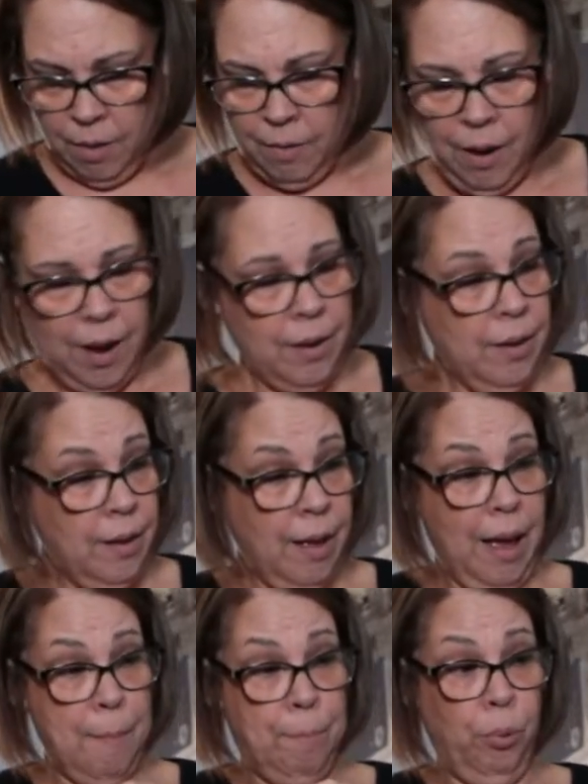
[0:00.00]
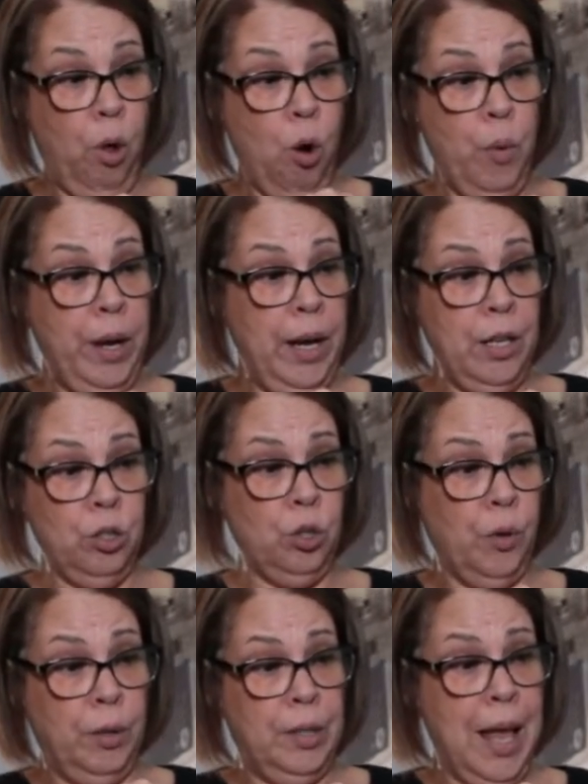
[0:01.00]
right? I blow it in
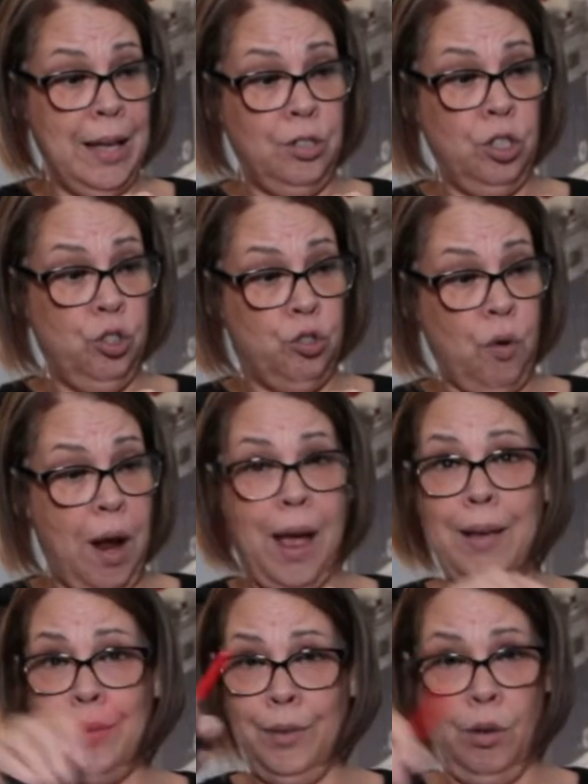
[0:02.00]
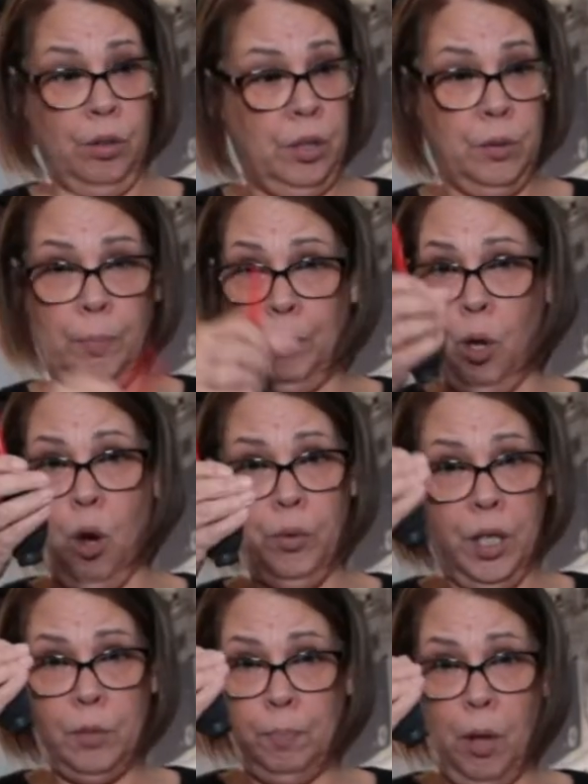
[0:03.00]
so it's nice and dry. You know,
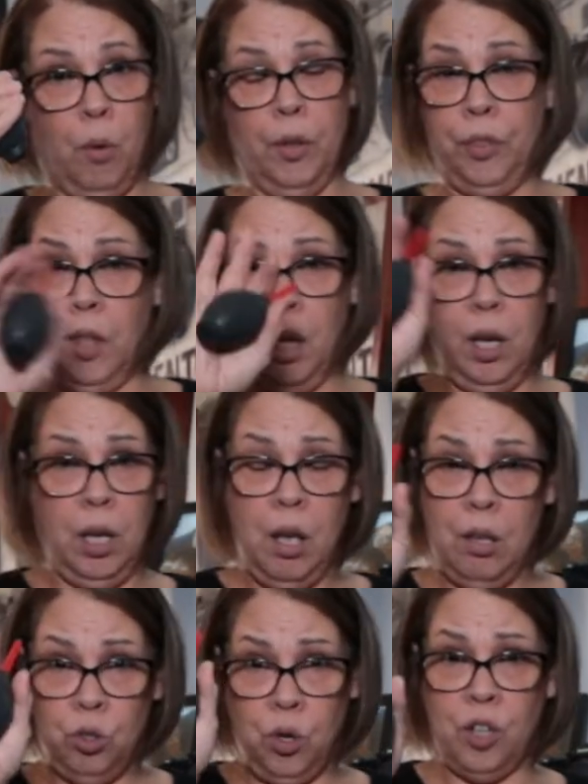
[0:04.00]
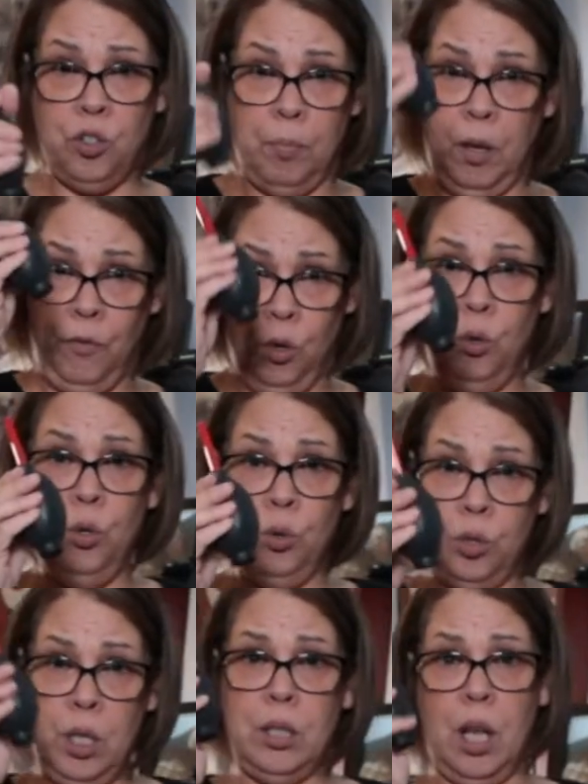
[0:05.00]
this blower thing, trust me, if you
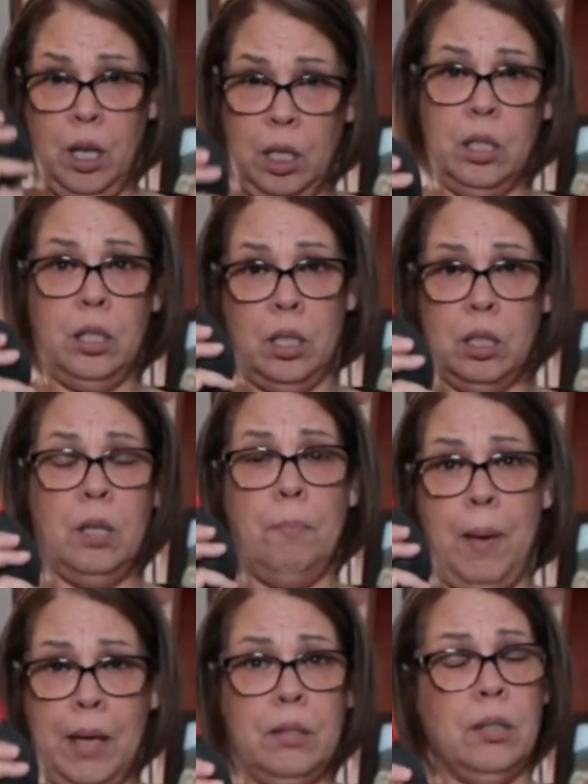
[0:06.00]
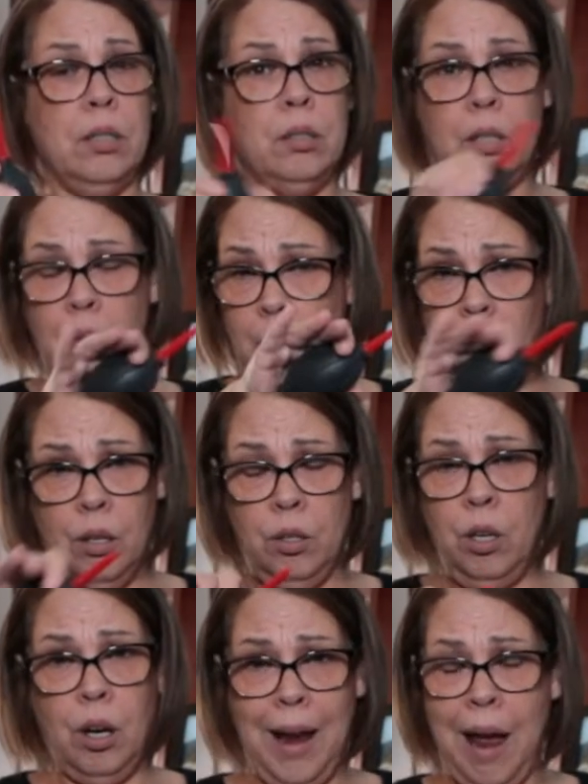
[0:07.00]
use this on a consistent basis,
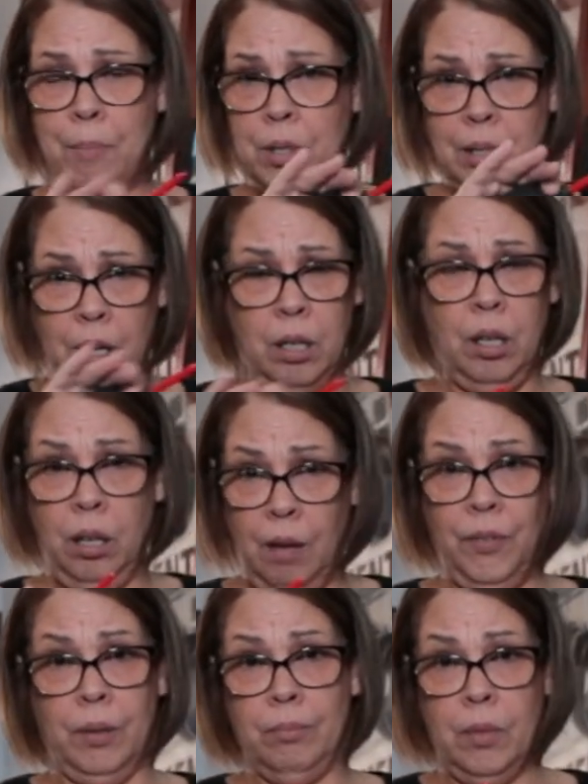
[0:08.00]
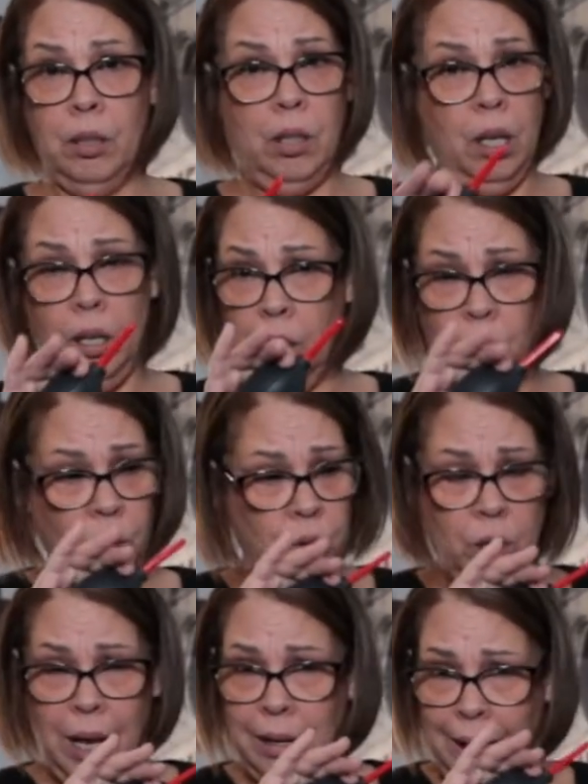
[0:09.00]
your cameras are going to love it. You know,
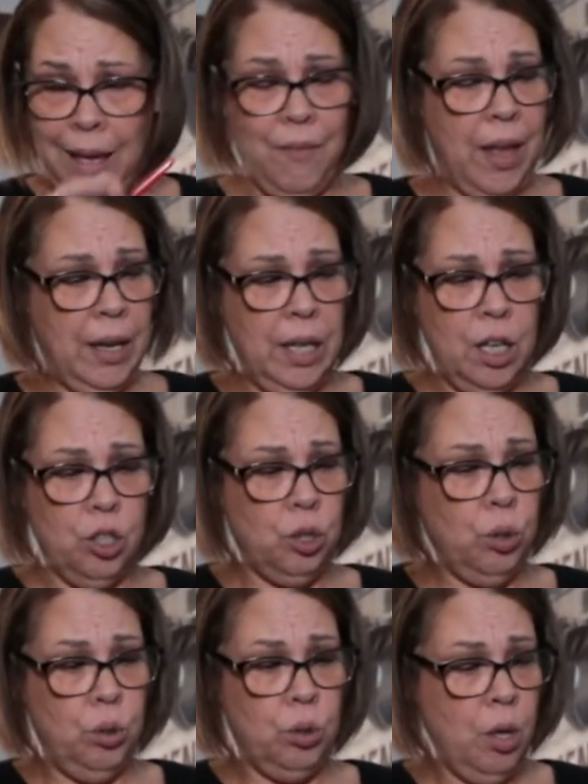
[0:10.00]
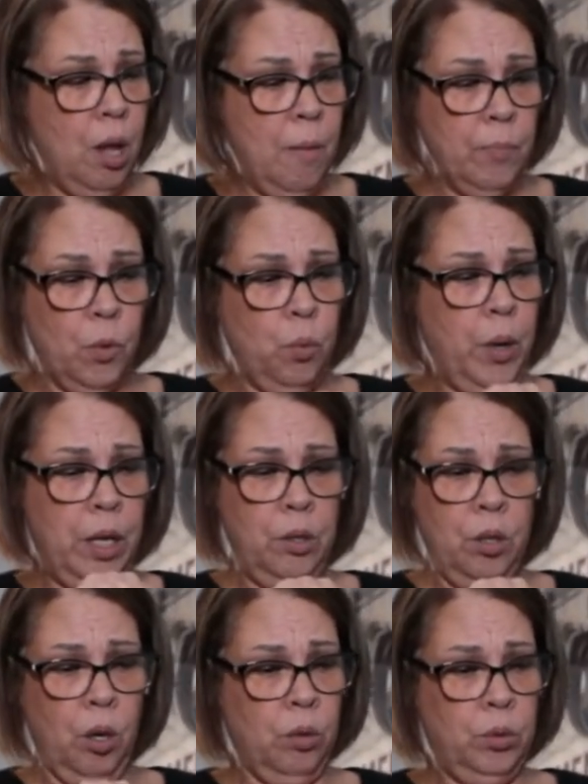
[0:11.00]
you're not going to have any issues with,
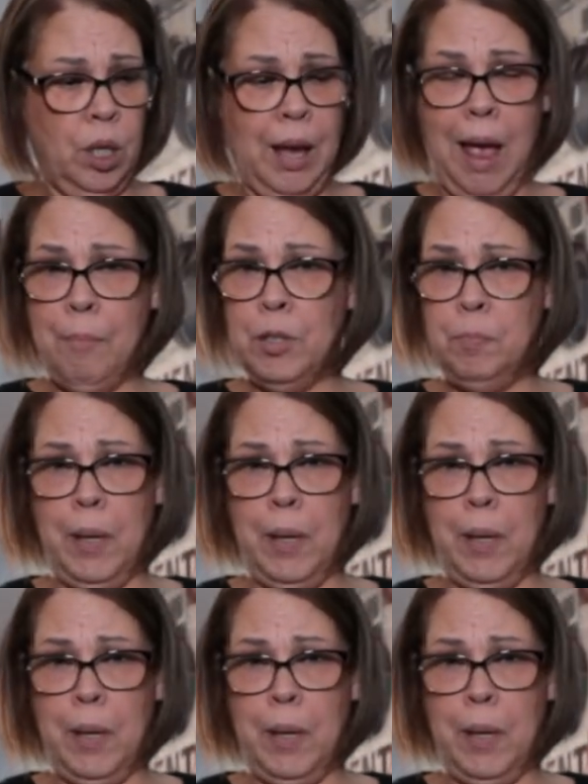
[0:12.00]
you know, your cameras